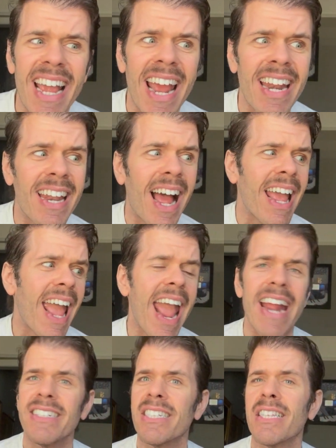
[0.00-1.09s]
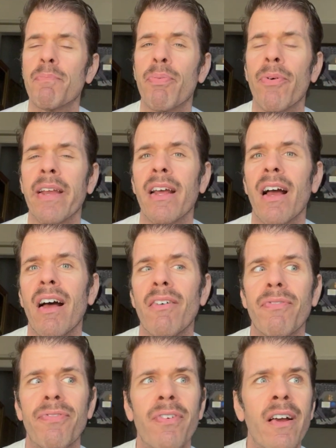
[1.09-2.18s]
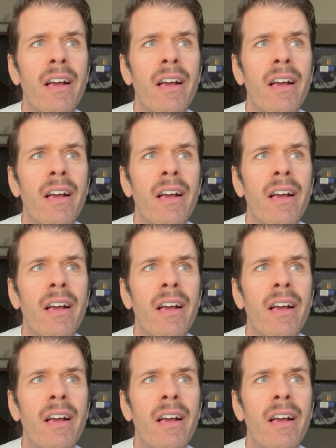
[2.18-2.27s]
and I ate to the point of